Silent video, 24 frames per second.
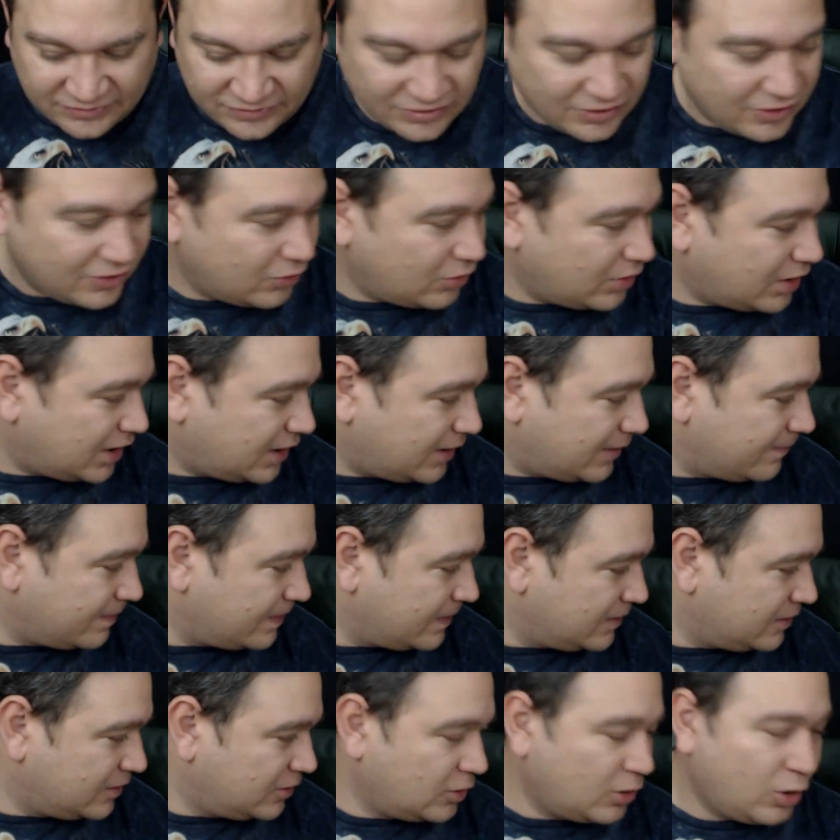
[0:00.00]
So
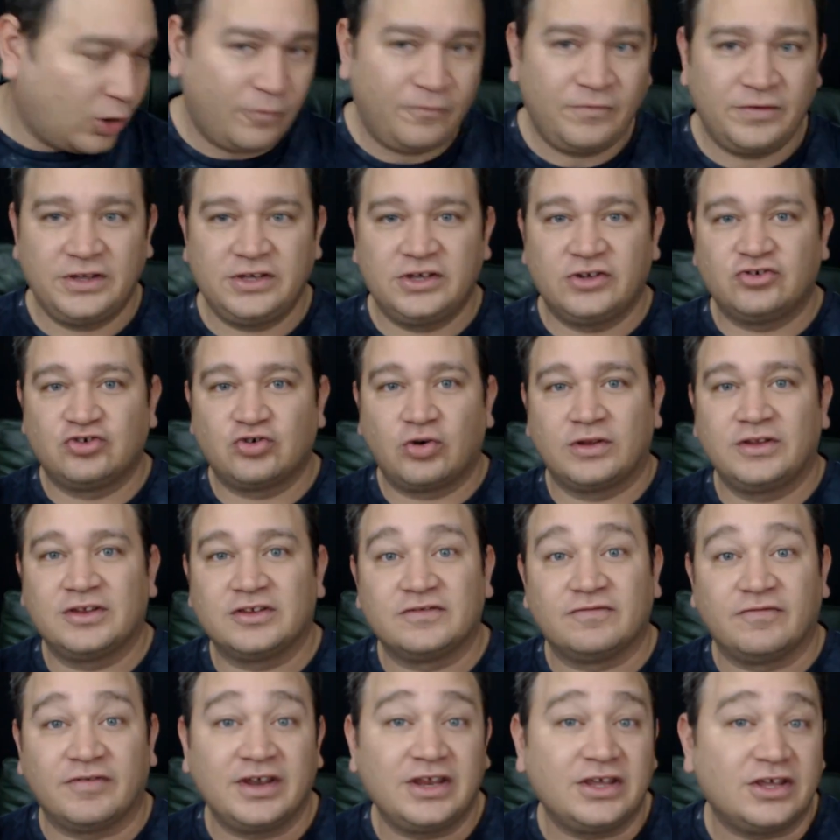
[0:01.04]
hopefully you enjoyed
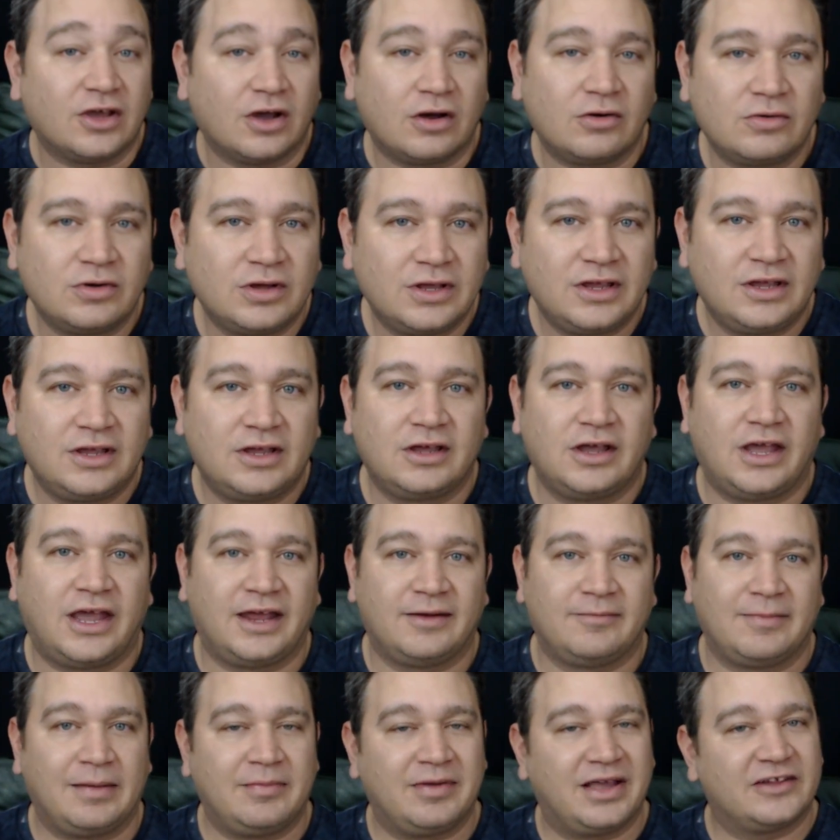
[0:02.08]
this video
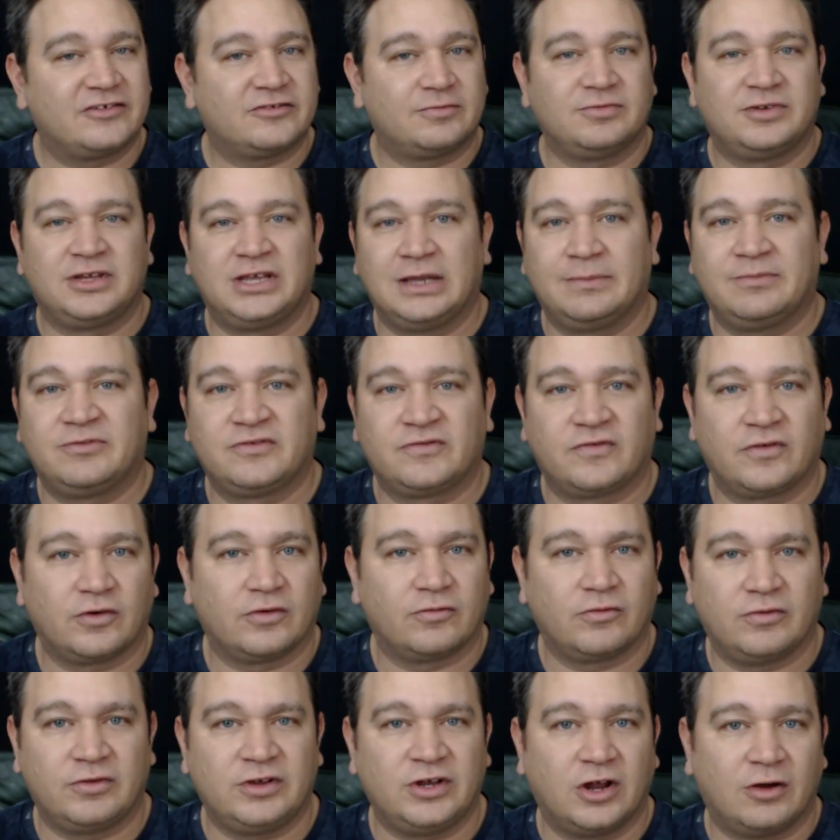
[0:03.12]
and maybe got some tips
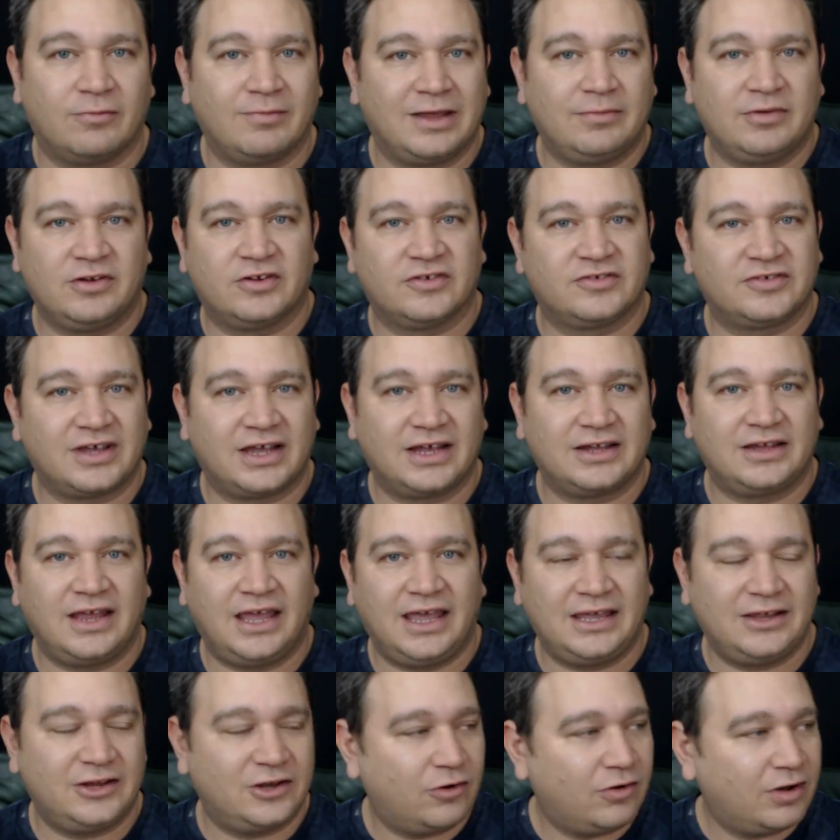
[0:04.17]
for, you know, maybe decide,
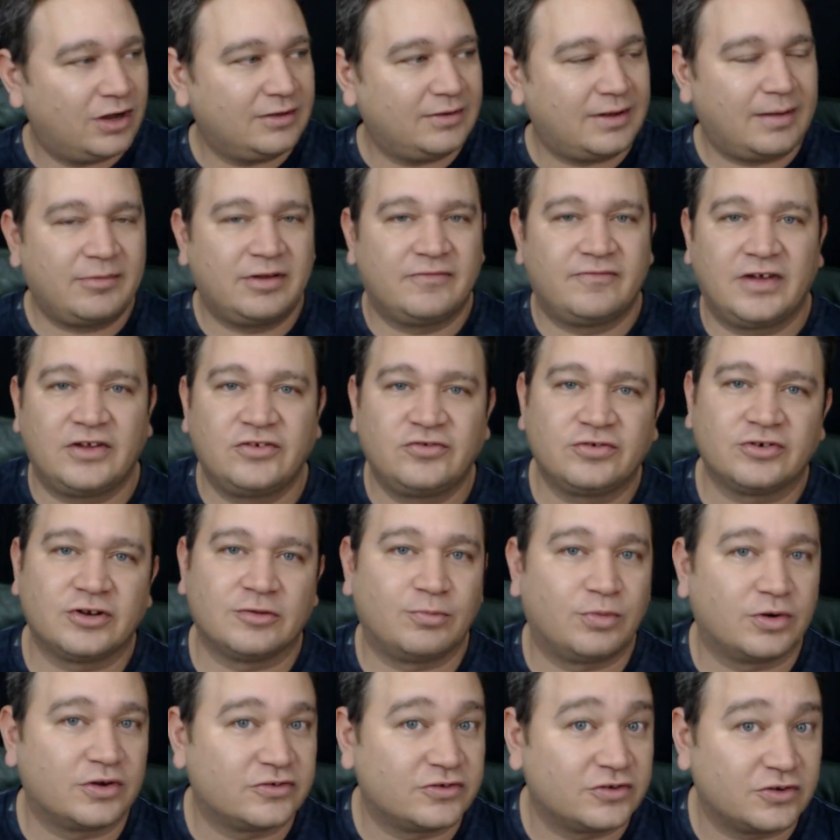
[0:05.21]
hey, you know what, I'm gonna venture
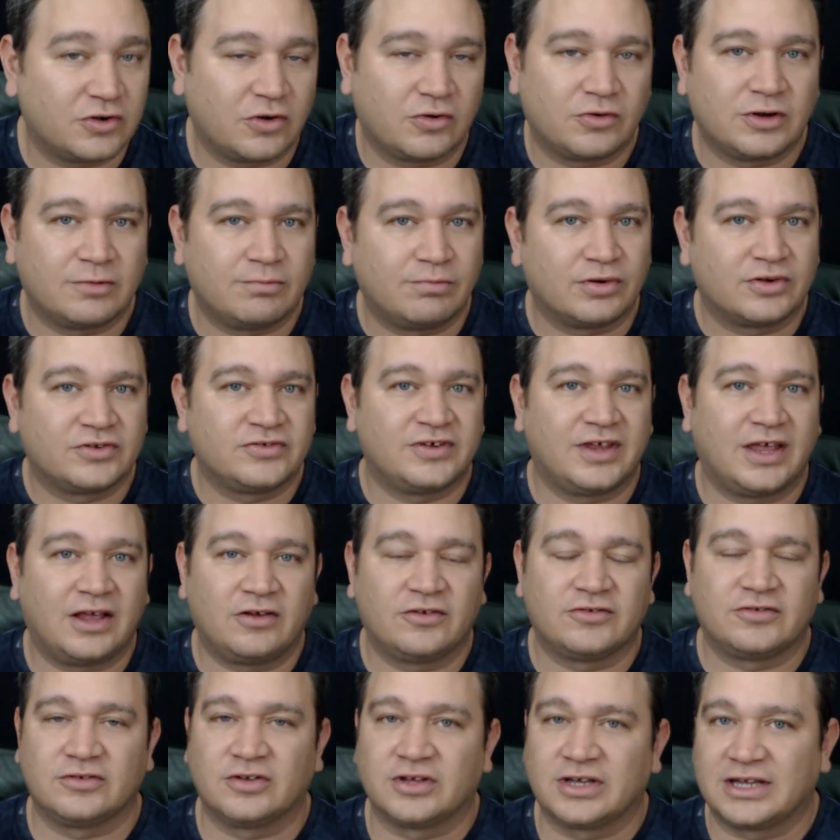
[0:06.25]
into books and go into book
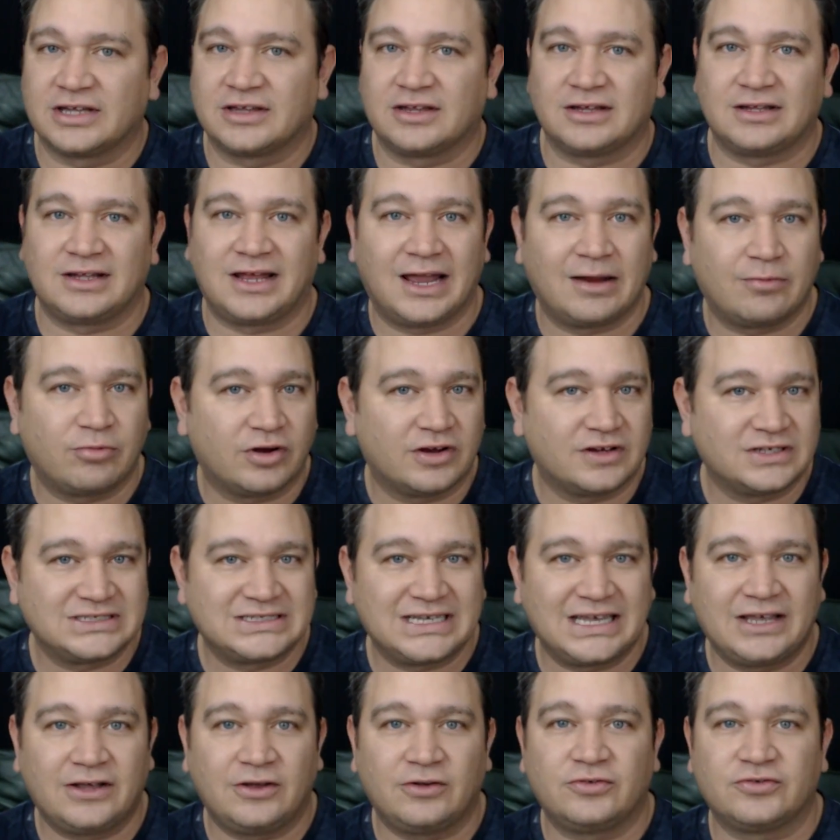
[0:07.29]
sales and look at the library
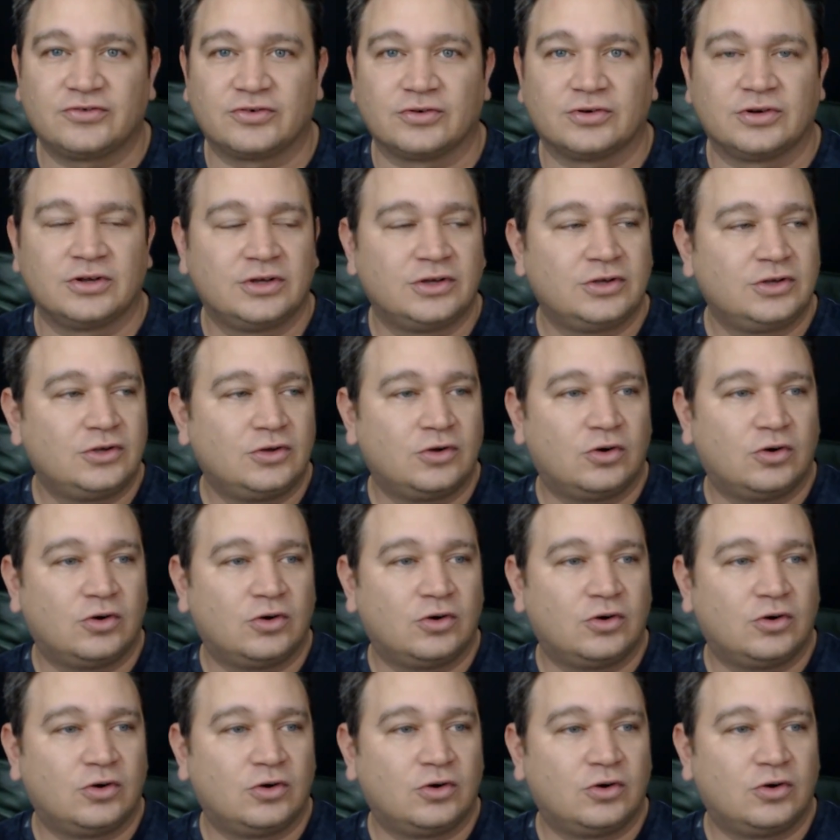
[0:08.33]
sales or